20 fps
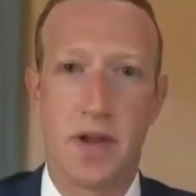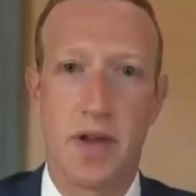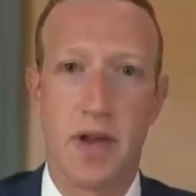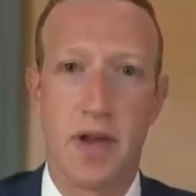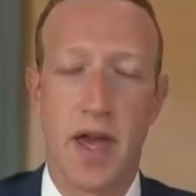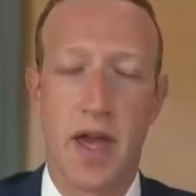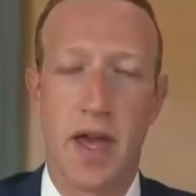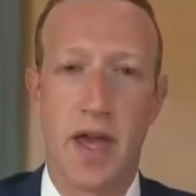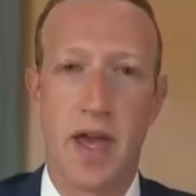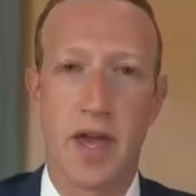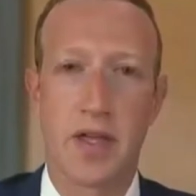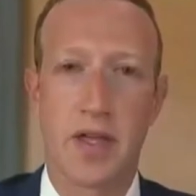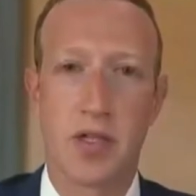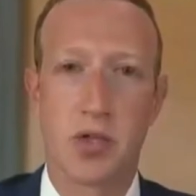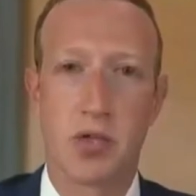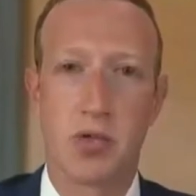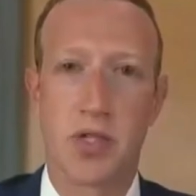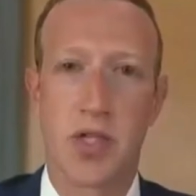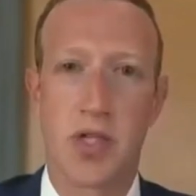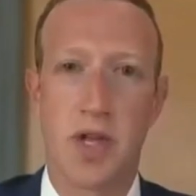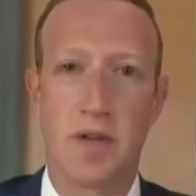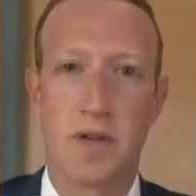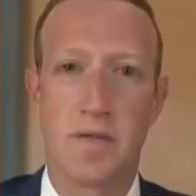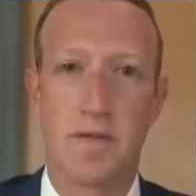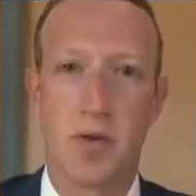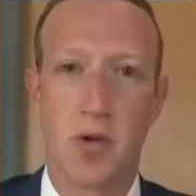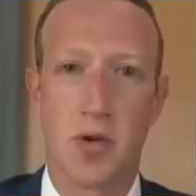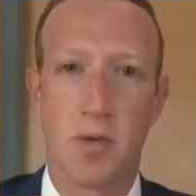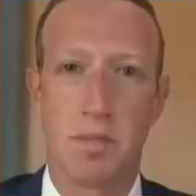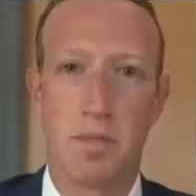as you say,
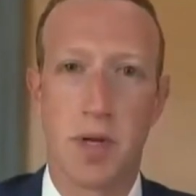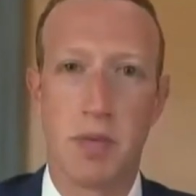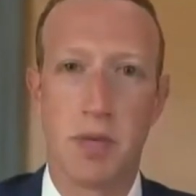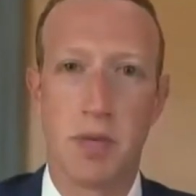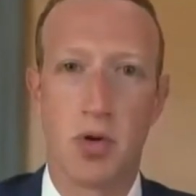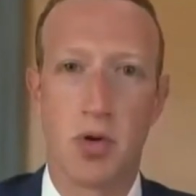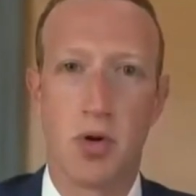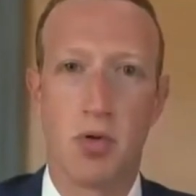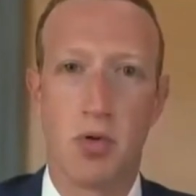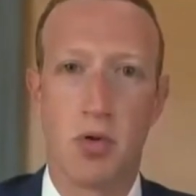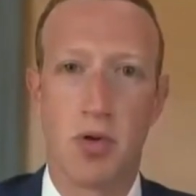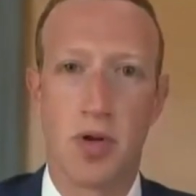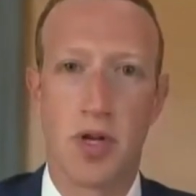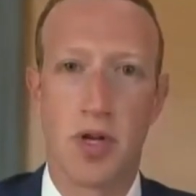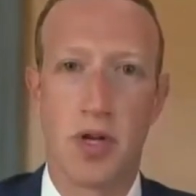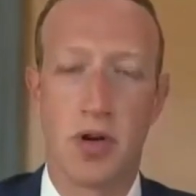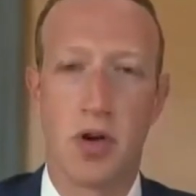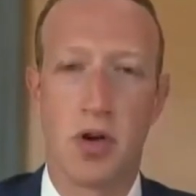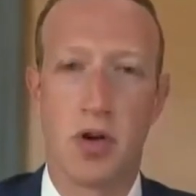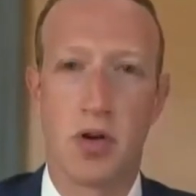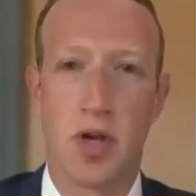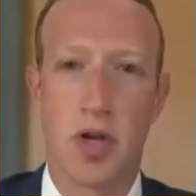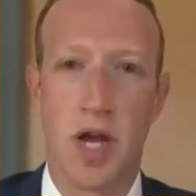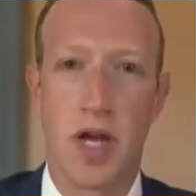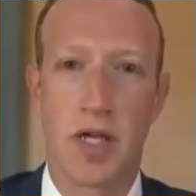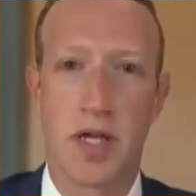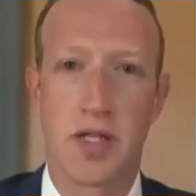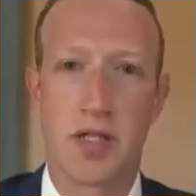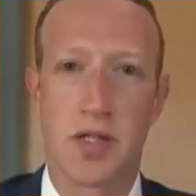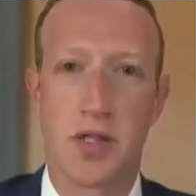for people coordinating all
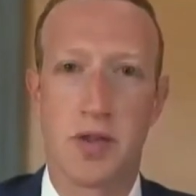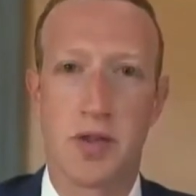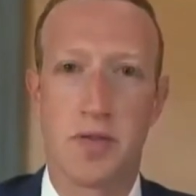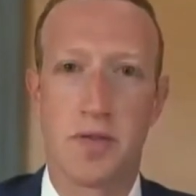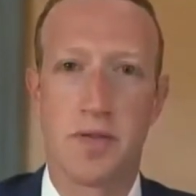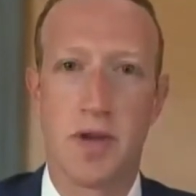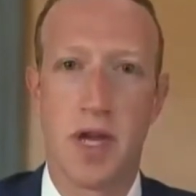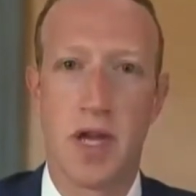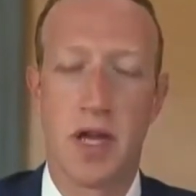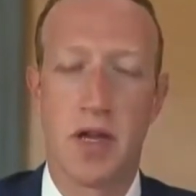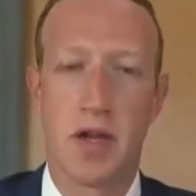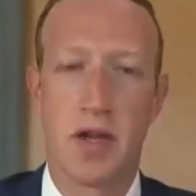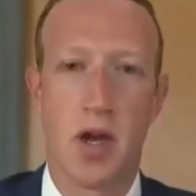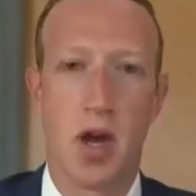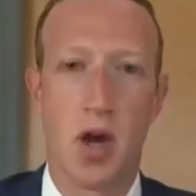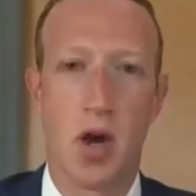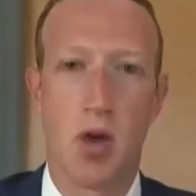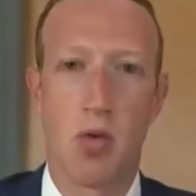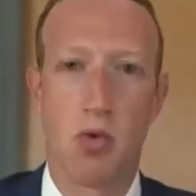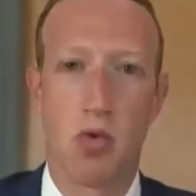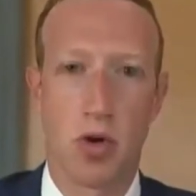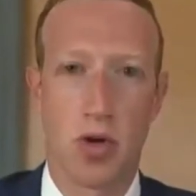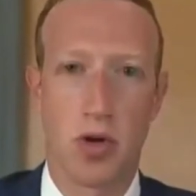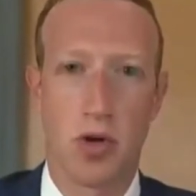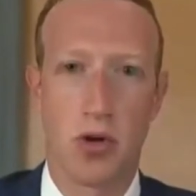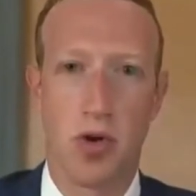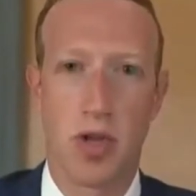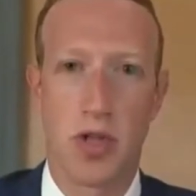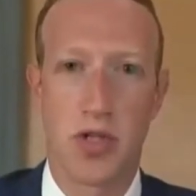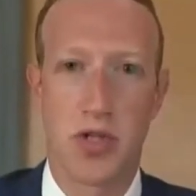kinds of work
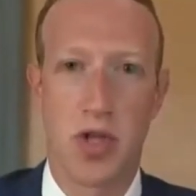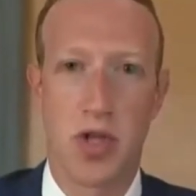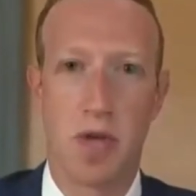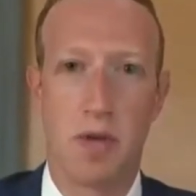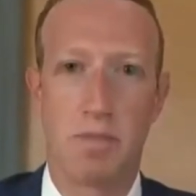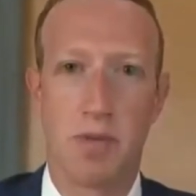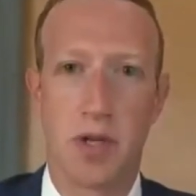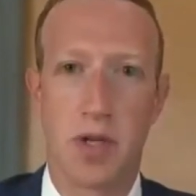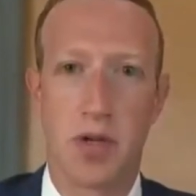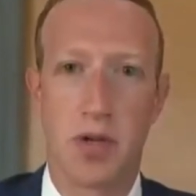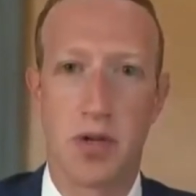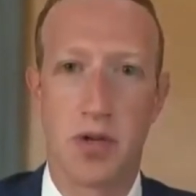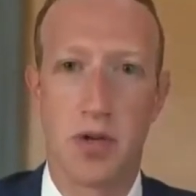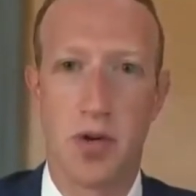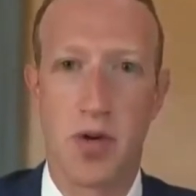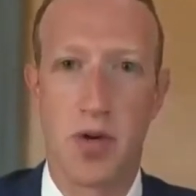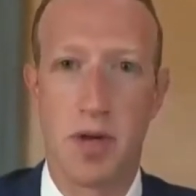across the company, although